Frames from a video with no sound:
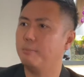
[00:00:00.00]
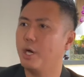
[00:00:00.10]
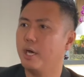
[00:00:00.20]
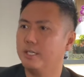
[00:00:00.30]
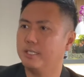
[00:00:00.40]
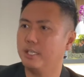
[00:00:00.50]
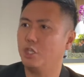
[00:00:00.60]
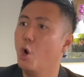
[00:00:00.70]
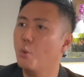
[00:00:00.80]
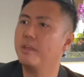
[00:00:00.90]
person,
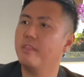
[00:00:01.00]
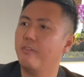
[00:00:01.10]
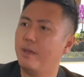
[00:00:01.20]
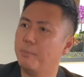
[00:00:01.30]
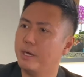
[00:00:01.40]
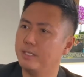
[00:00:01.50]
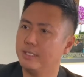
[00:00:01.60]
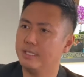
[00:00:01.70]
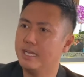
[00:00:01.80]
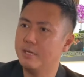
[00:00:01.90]
knowing that that person